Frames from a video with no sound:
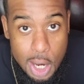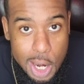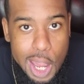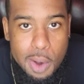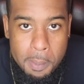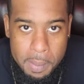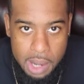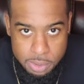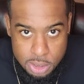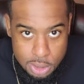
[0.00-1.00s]
Now,
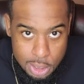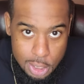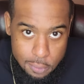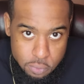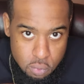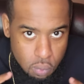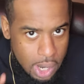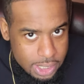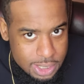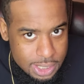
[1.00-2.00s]
mama, if you're
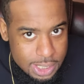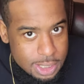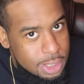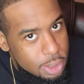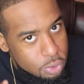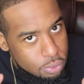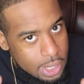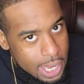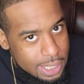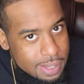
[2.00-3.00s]
watching this, do
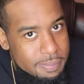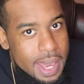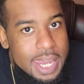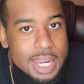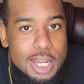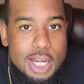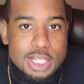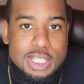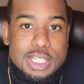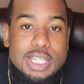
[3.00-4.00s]
not get mad at
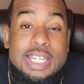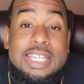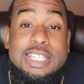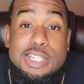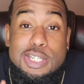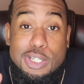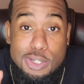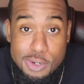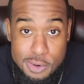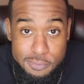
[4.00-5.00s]
Dr. Chen, this
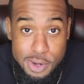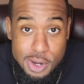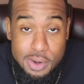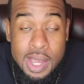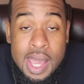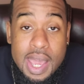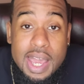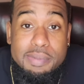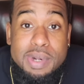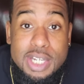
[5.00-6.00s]
is your fault,
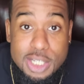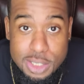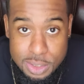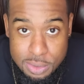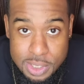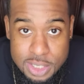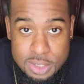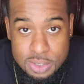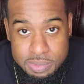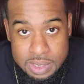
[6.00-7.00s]
because you
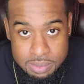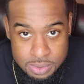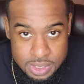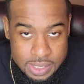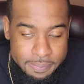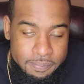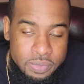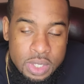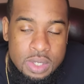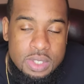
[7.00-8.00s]
introduced me to Bruce
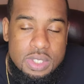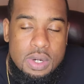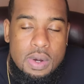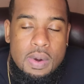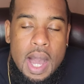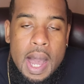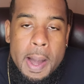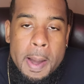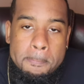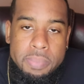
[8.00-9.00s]
Lee. So,
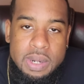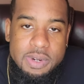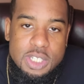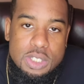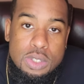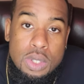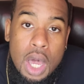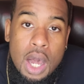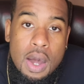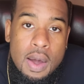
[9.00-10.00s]
pretty much,
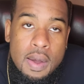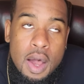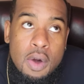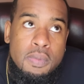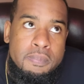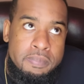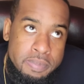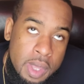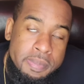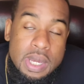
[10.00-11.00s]
on
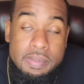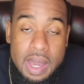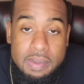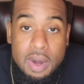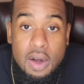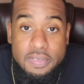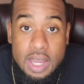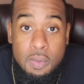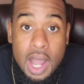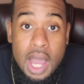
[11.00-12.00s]
the piggyback off
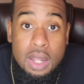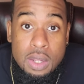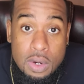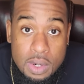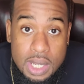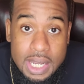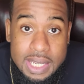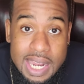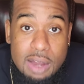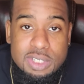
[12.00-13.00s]
that, why I learned like
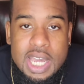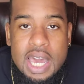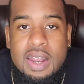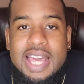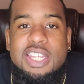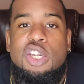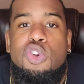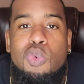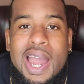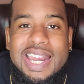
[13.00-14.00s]
that, I was kind of like the
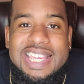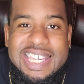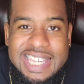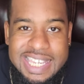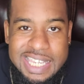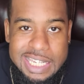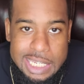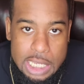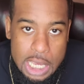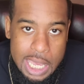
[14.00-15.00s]
Karate Kid
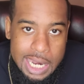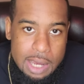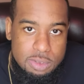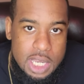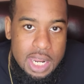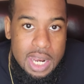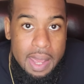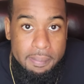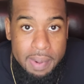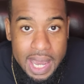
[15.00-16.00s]
and I was kind of
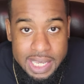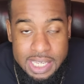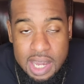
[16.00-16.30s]
like Baki.